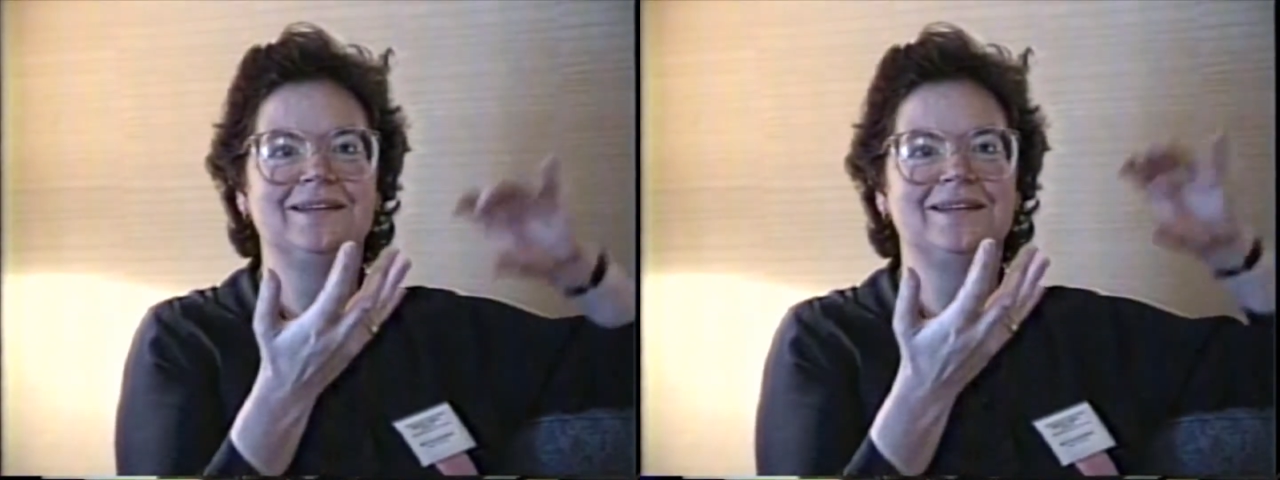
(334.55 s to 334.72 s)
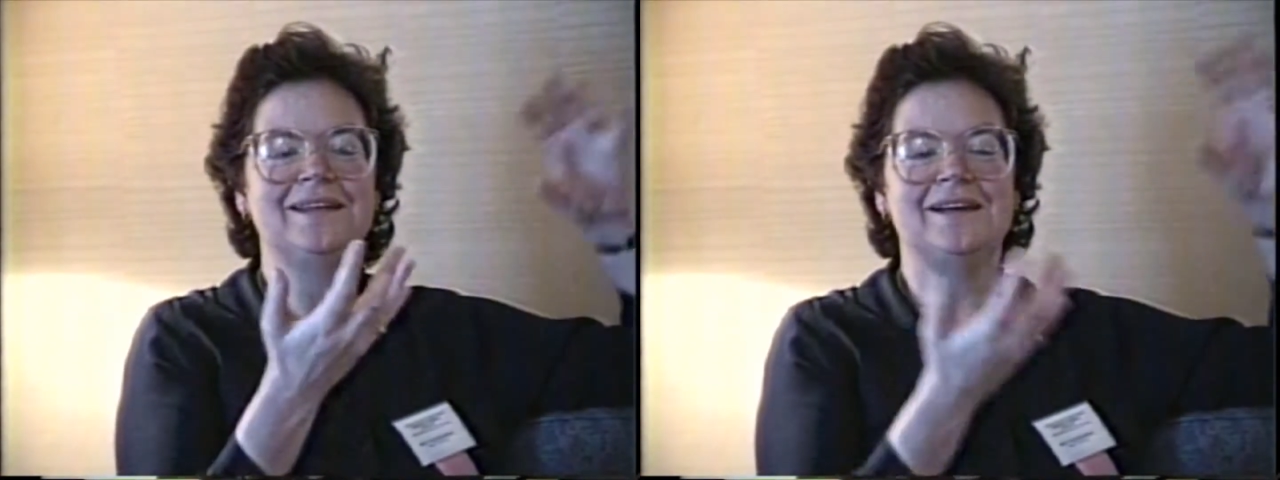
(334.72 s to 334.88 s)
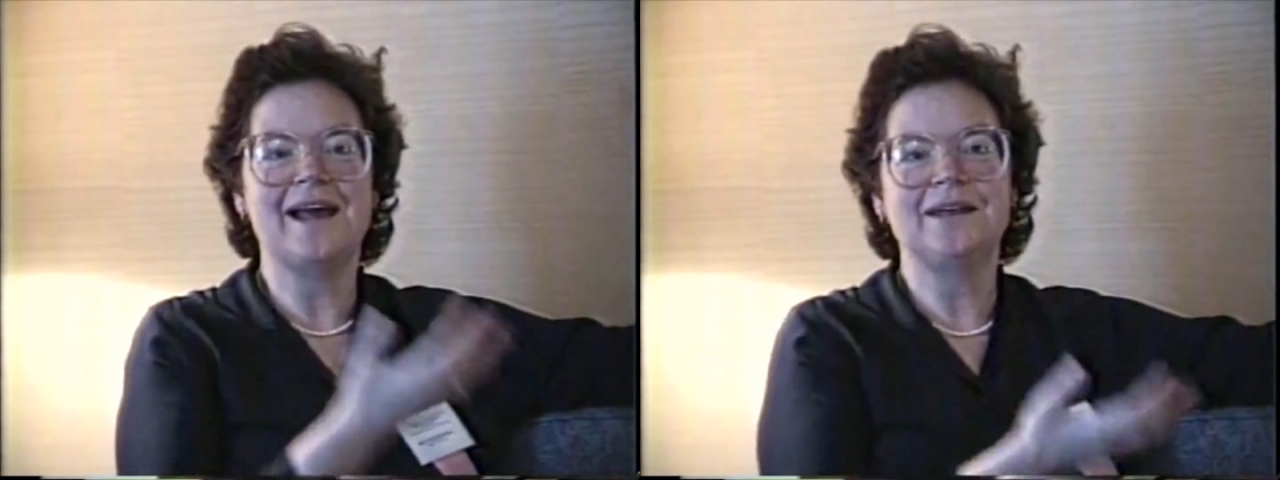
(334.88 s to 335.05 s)

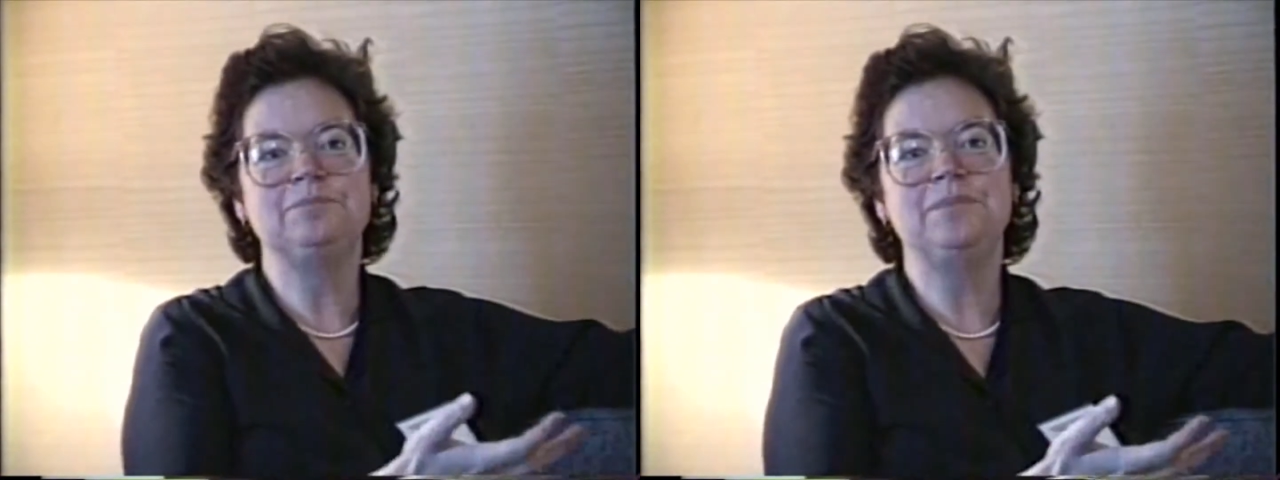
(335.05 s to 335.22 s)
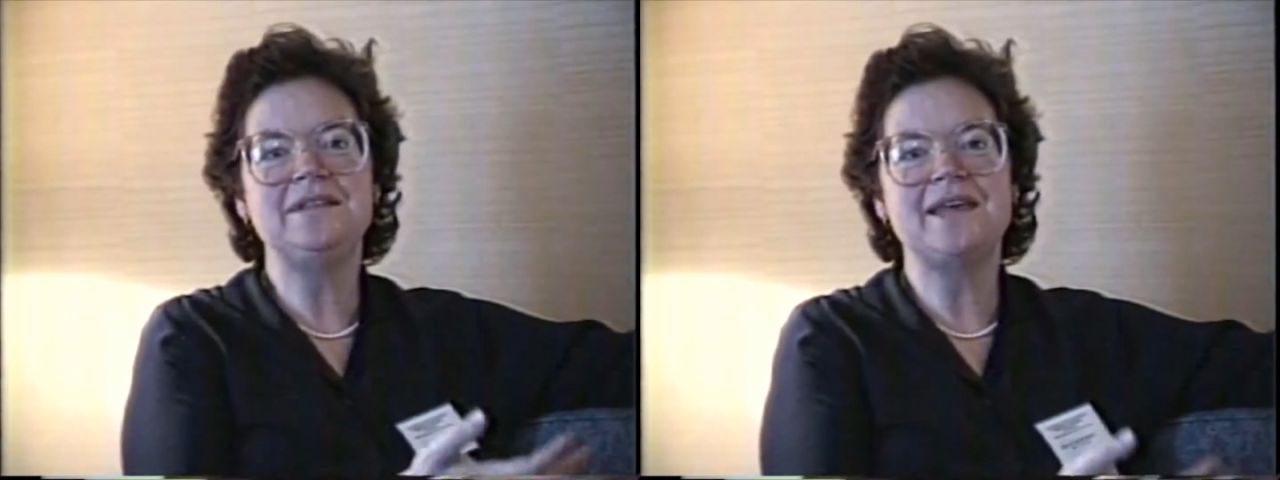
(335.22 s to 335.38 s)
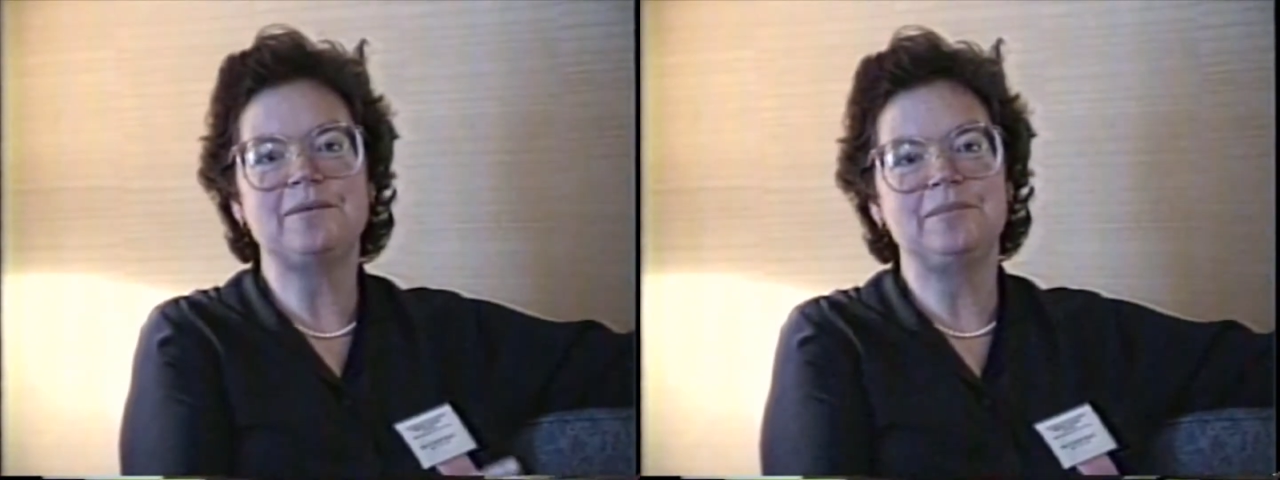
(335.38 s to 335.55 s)
there hadn't been
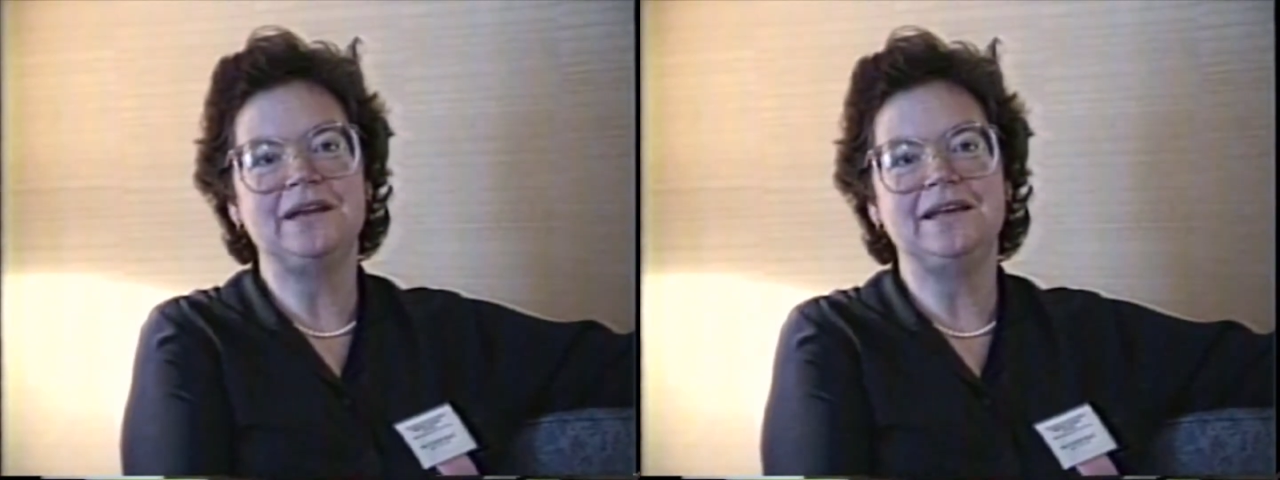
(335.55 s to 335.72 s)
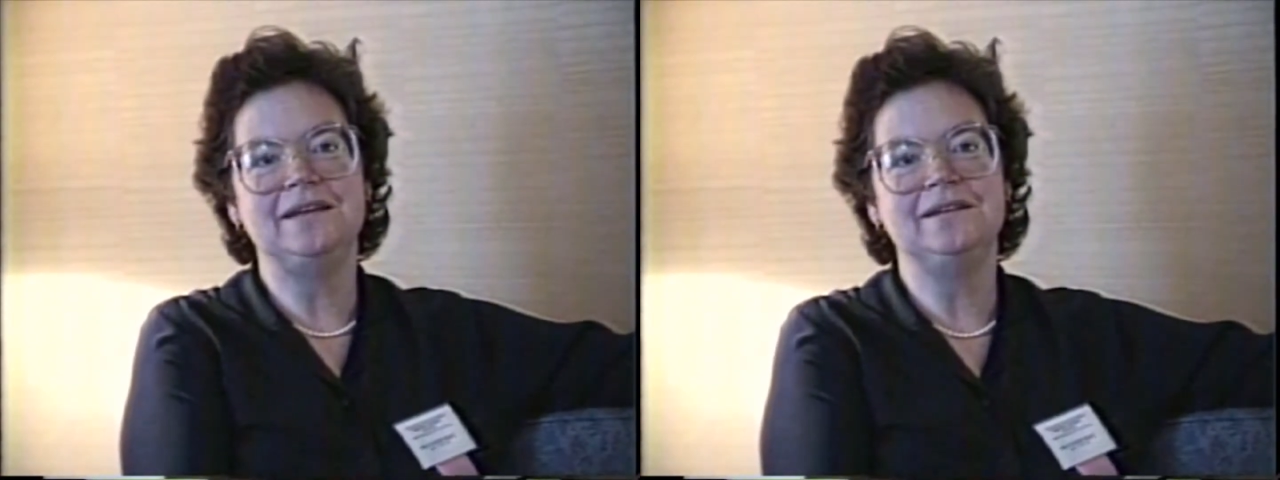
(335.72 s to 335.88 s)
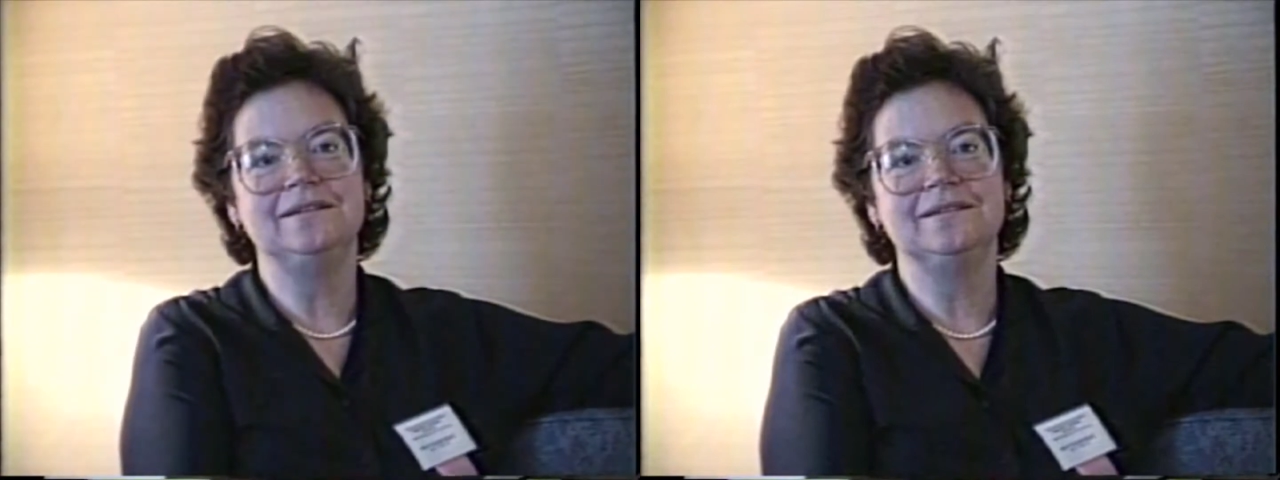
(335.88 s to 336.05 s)
that many
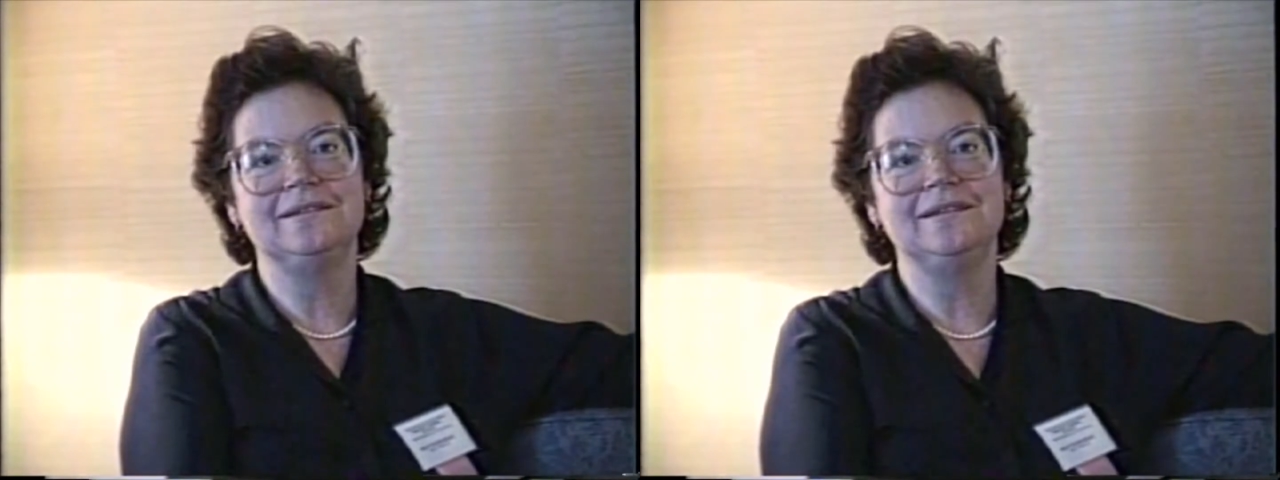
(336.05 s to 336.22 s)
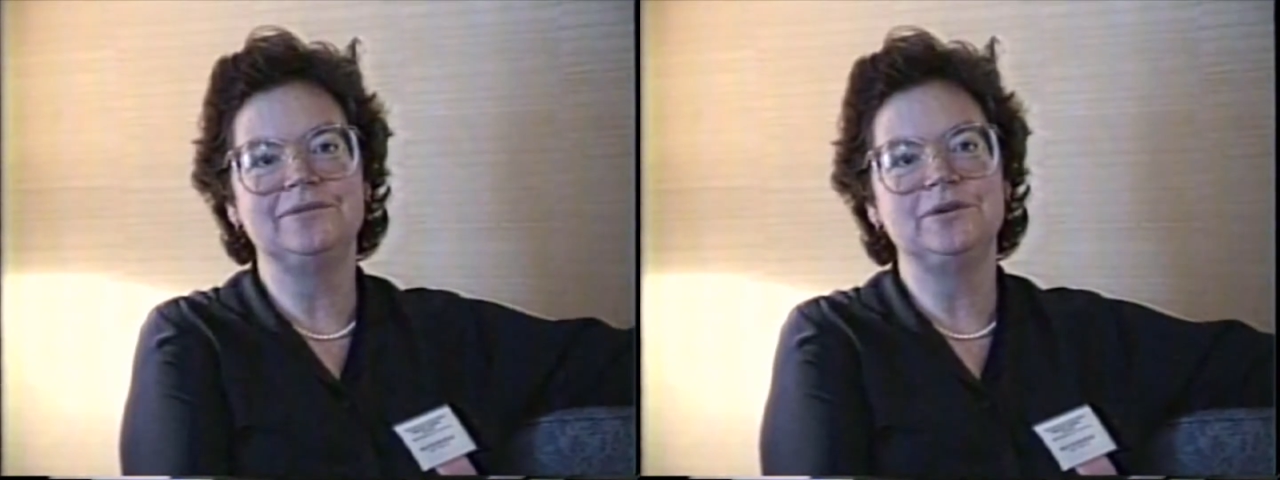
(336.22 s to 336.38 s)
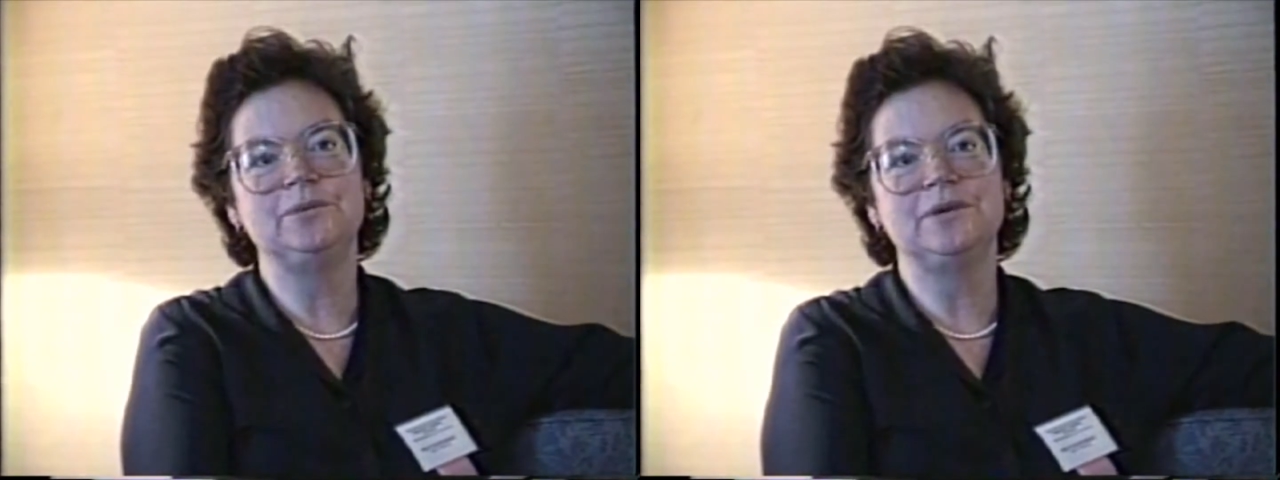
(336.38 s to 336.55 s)

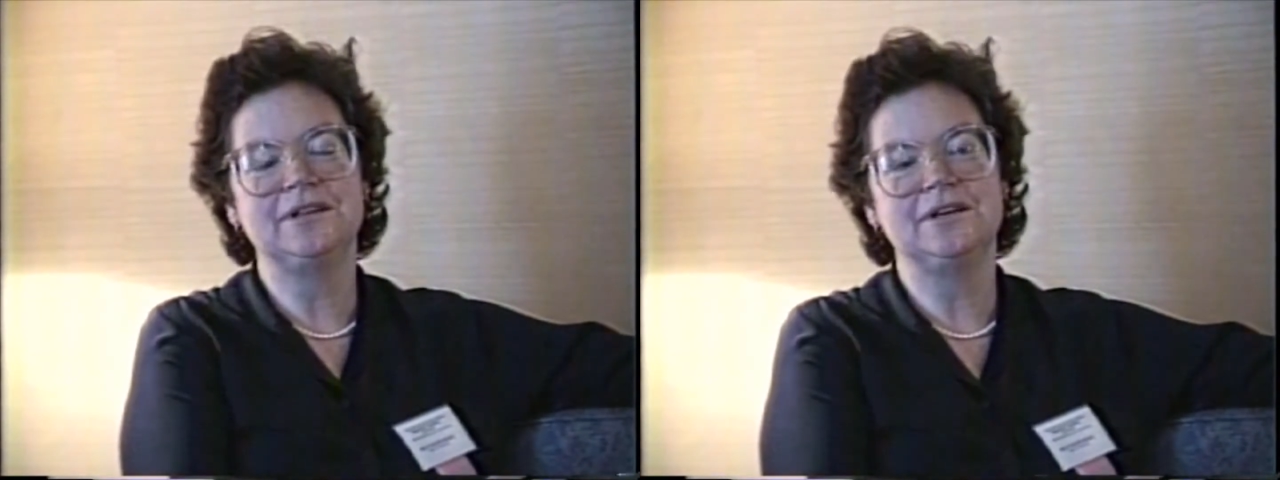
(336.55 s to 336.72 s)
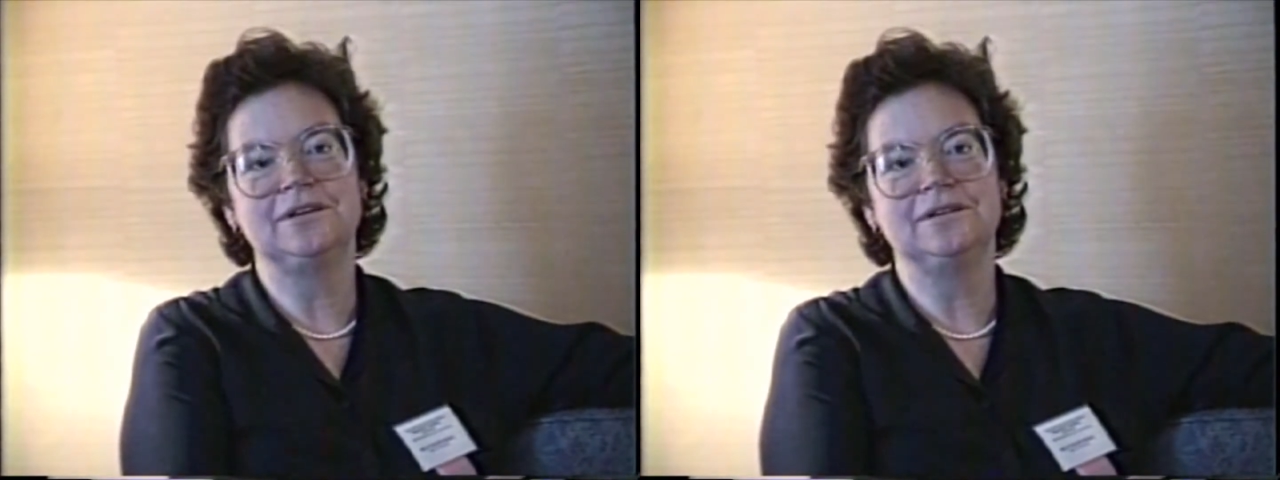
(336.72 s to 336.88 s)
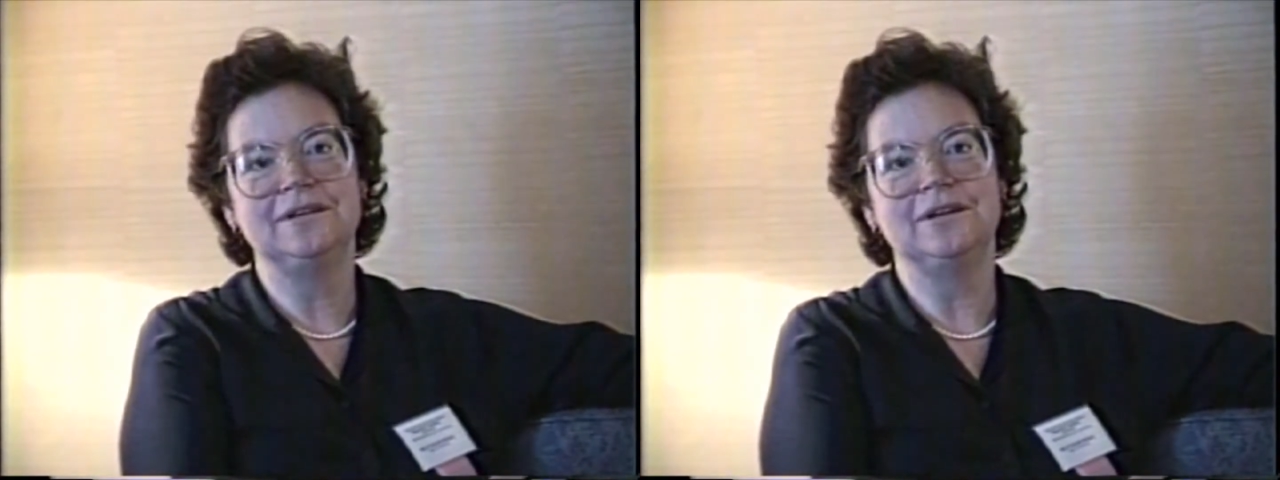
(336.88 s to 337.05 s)
living with their,